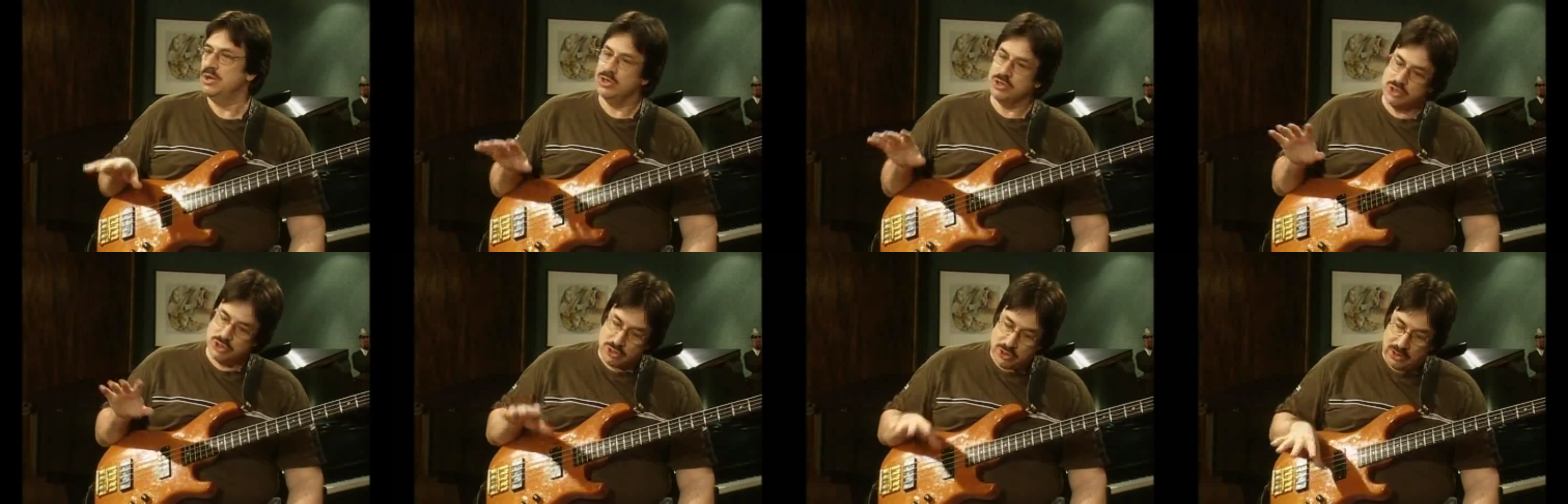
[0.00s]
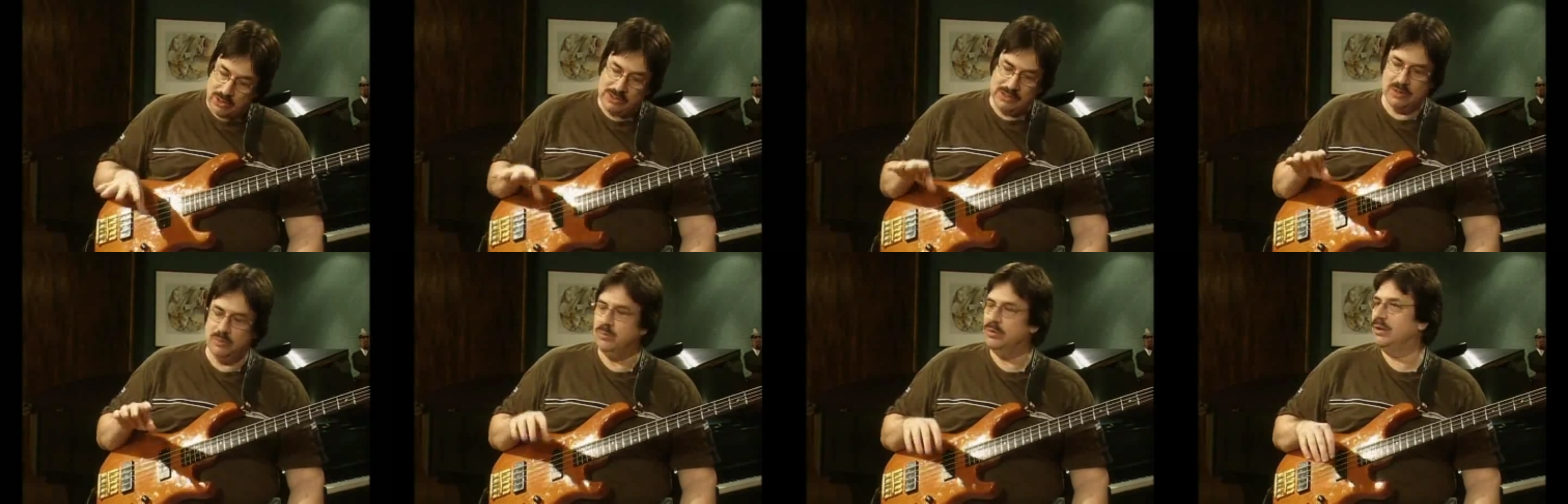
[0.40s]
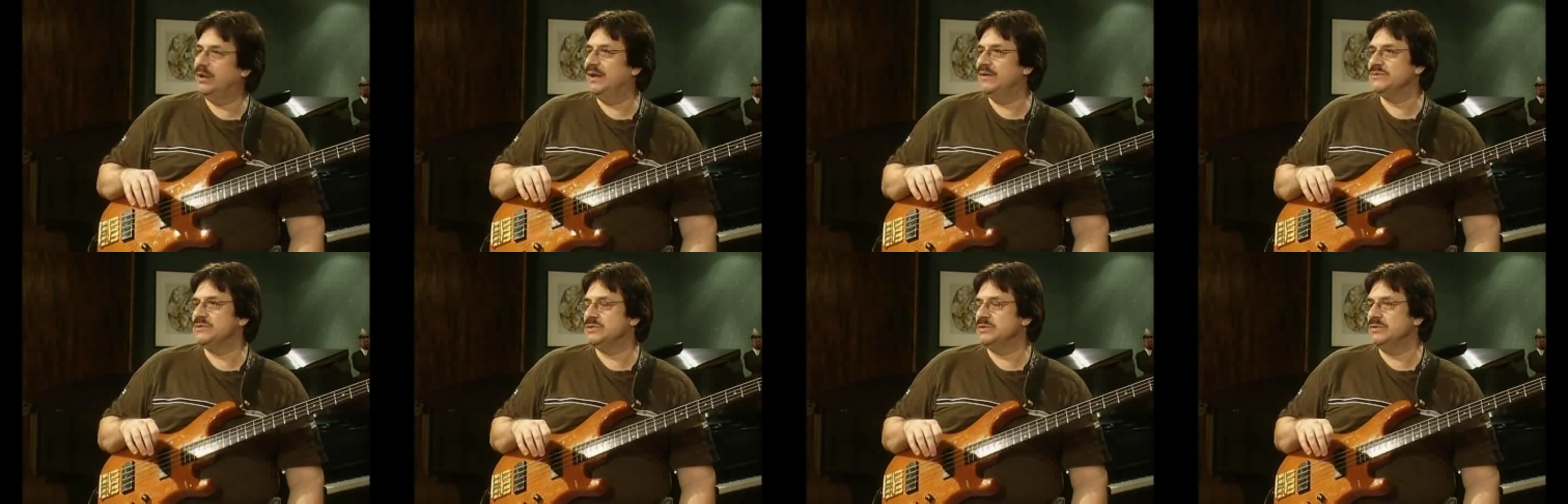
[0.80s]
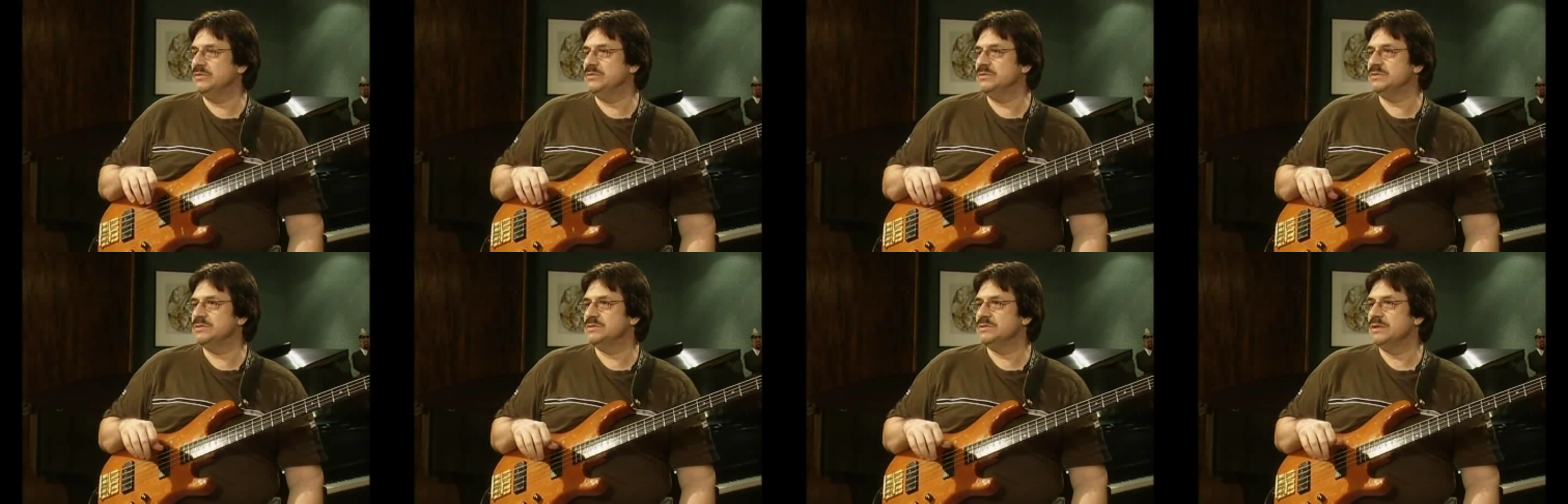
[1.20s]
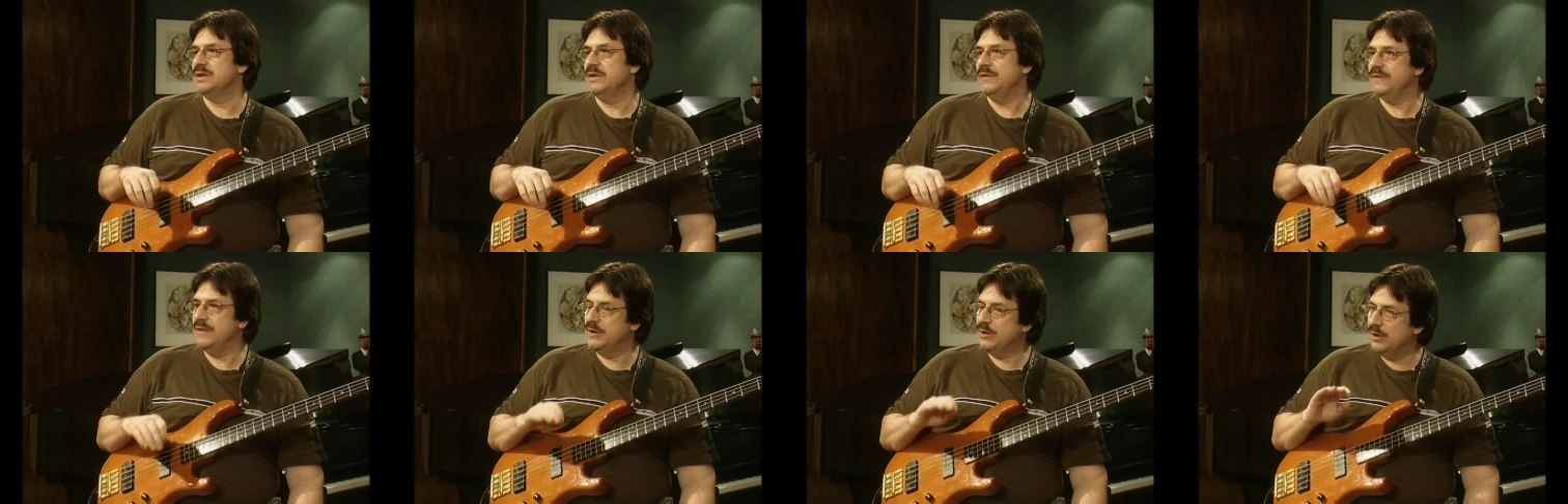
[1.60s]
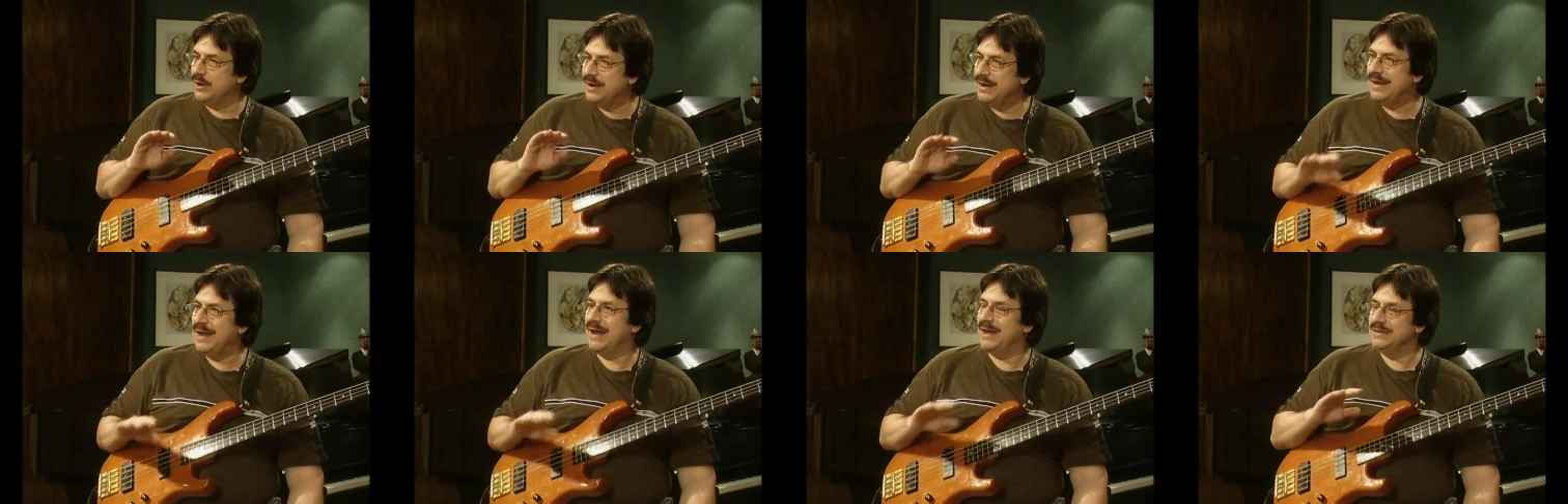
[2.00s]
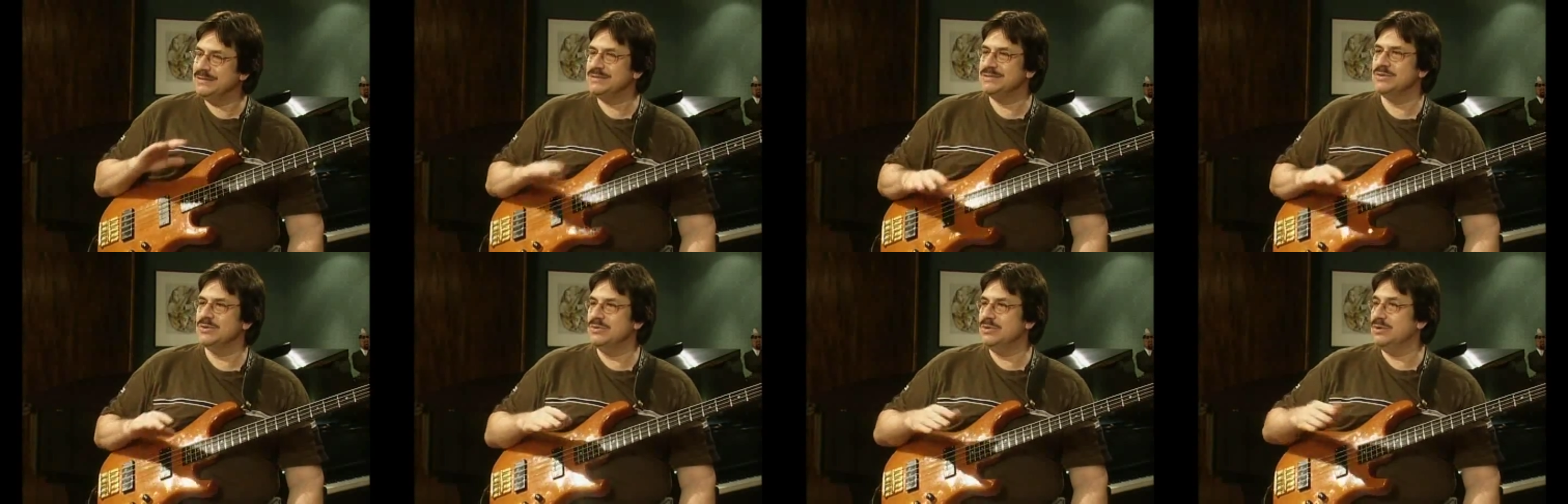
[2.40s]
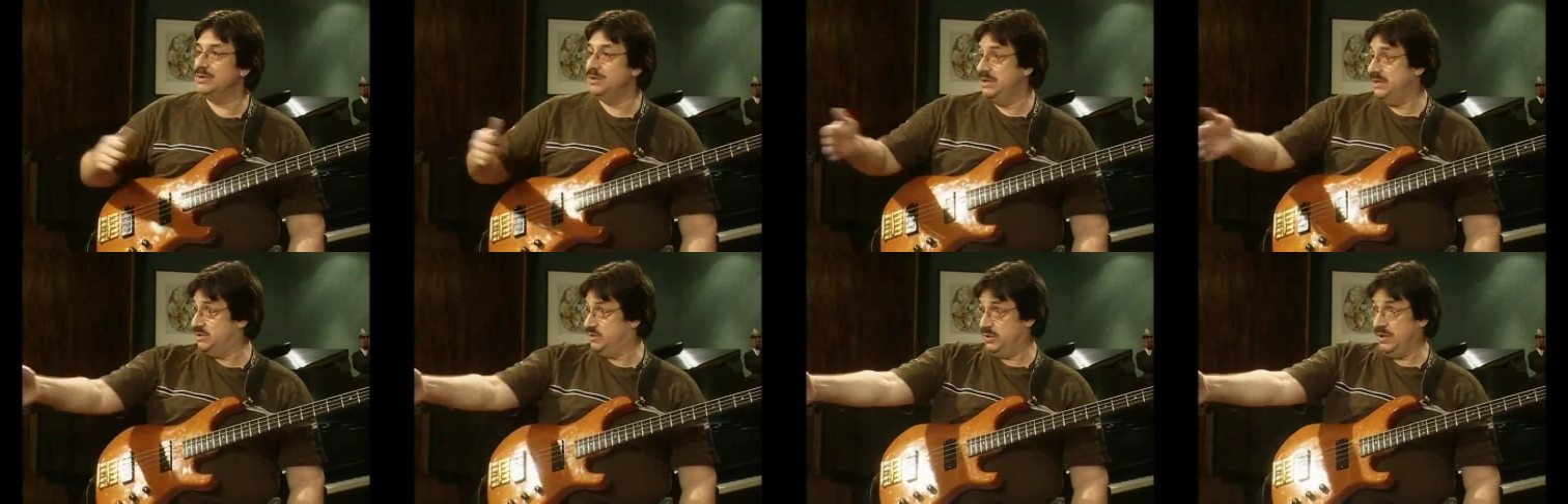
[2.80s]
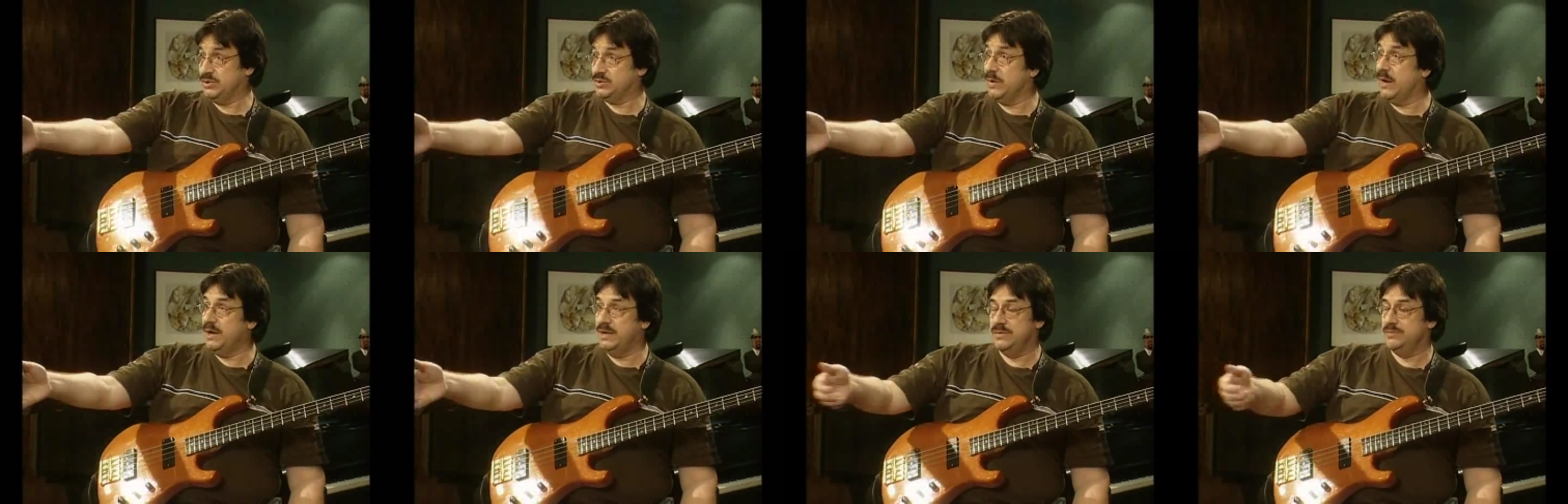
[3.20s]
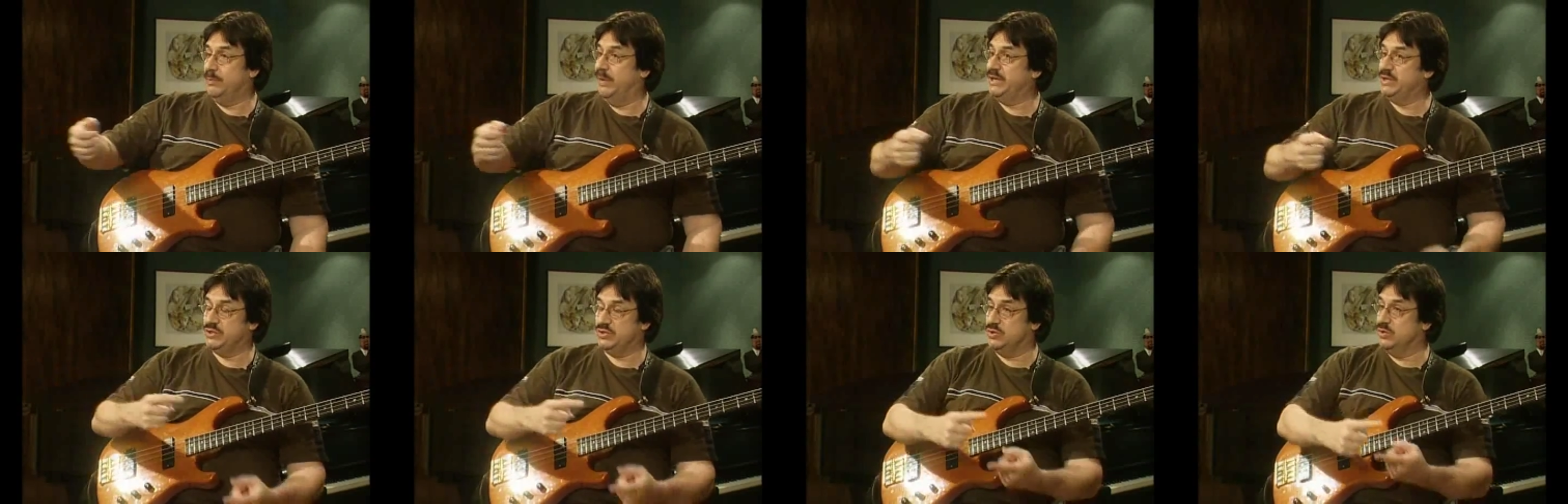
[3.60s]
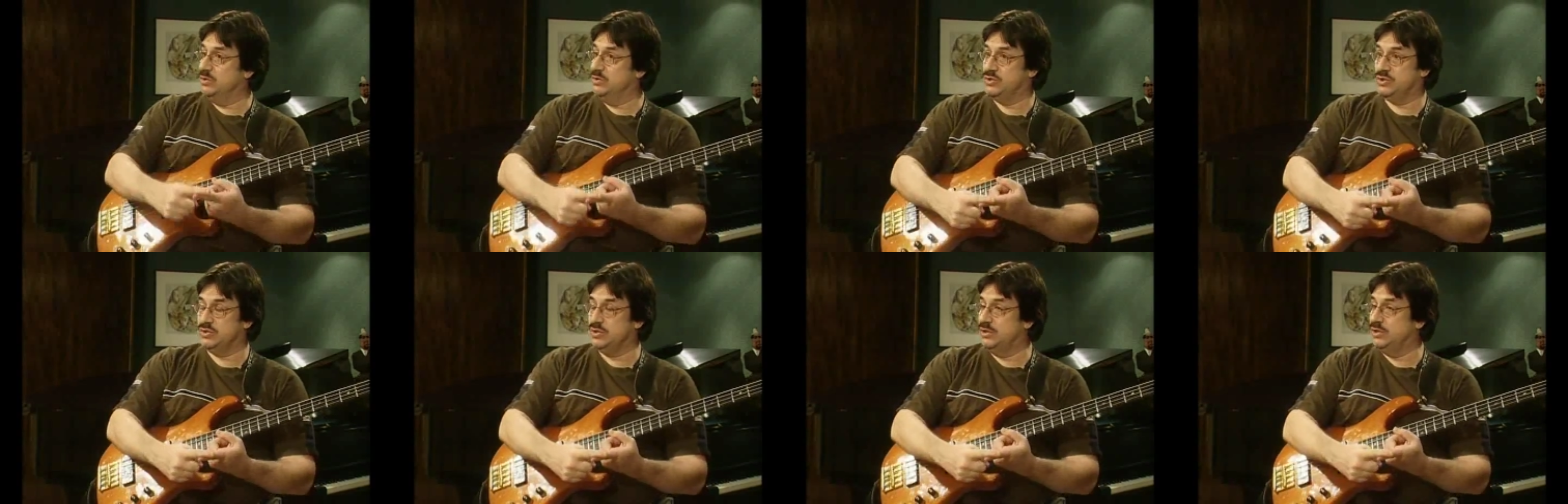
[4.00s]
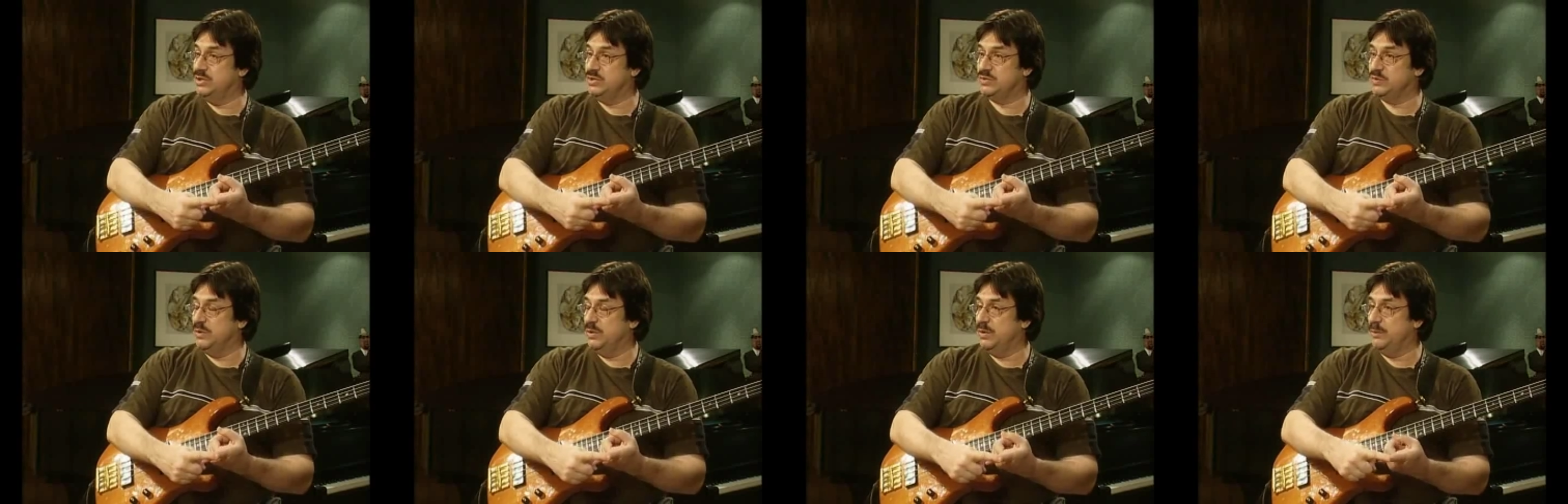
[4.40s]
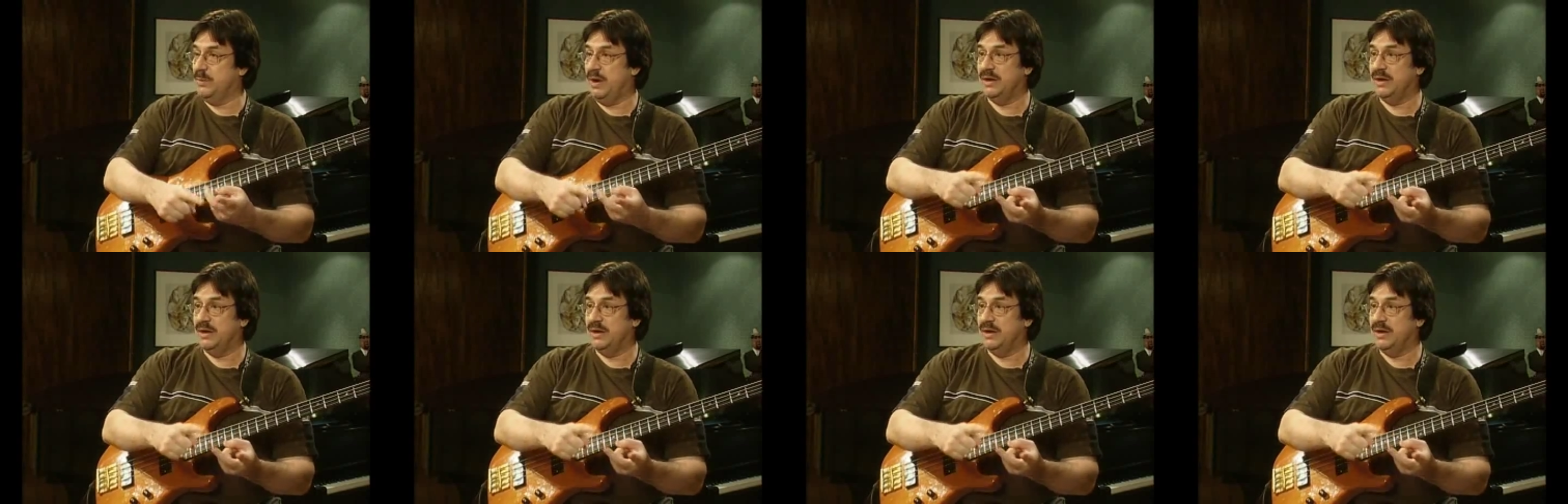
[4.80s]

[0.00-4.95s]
Charlie will have students that are not so good. Yes, that's right. Mike Stern studies with him.